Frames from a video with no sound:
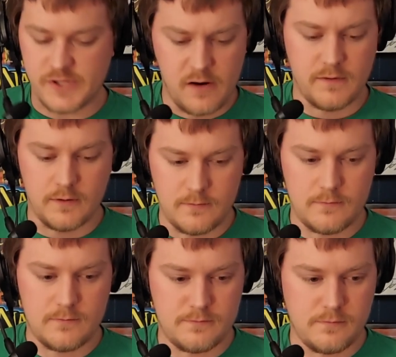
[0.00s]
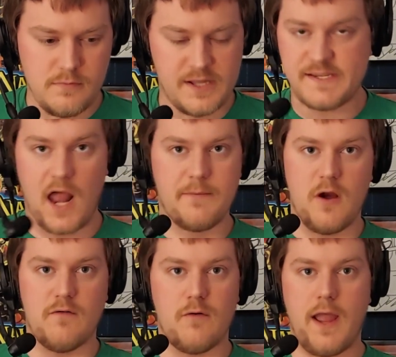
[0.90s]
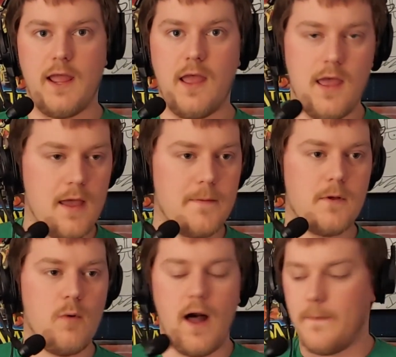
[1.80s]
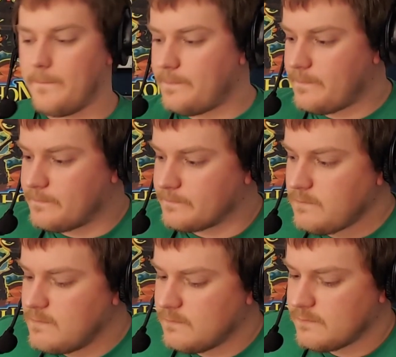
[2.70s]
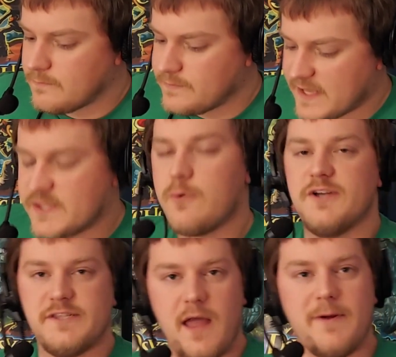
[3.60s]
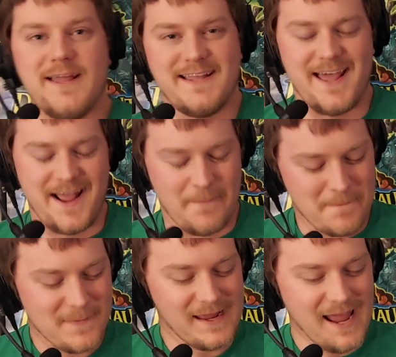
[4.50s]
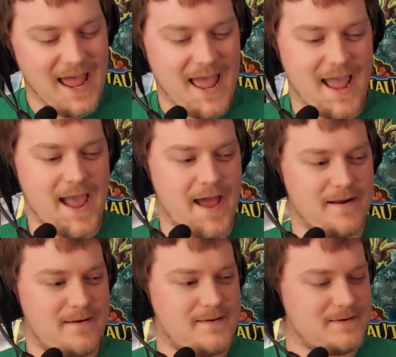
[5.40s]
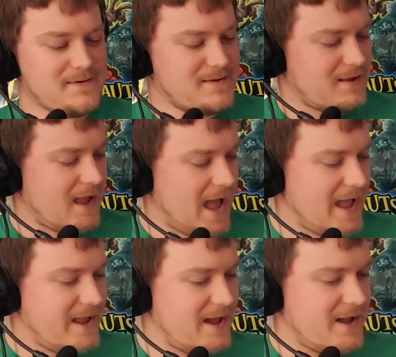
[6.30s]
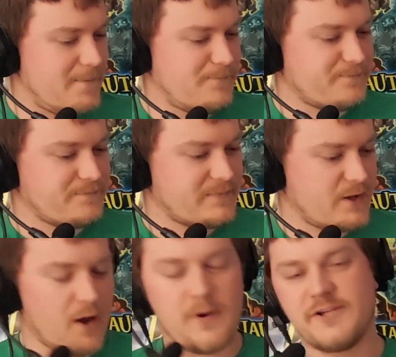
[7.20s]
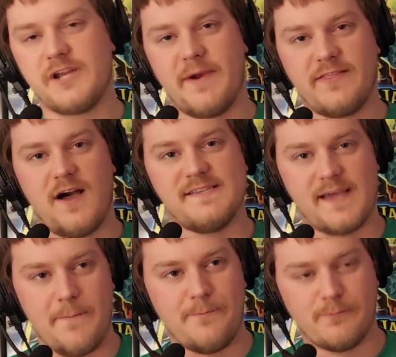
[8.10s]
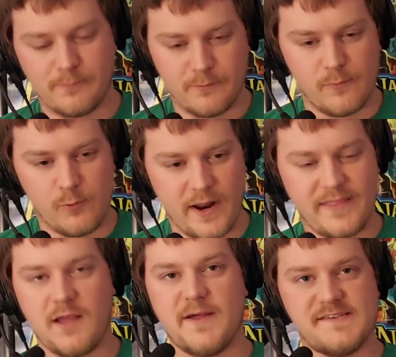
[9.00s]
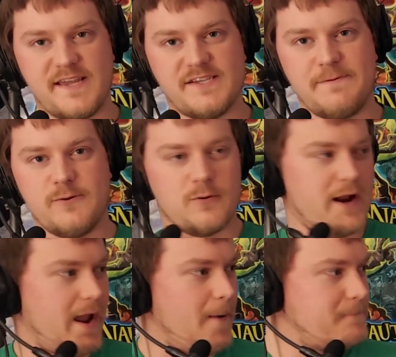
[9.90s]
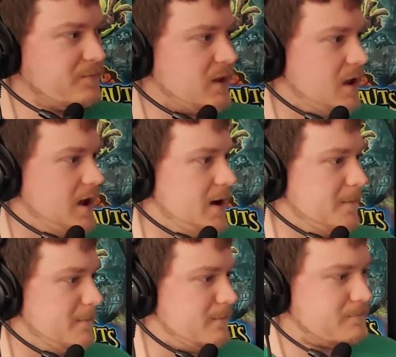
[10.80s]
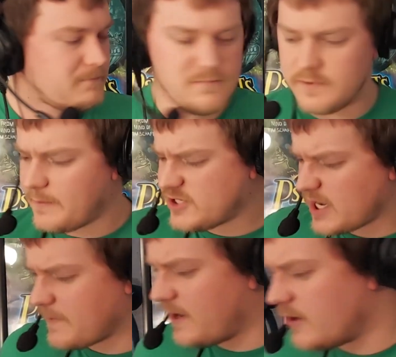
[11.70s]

over. It's got to be over, right? Well, that's the question that I've been getting. And I want to share my thoughts on what I think about the state of Speed Duel right now. Let me check my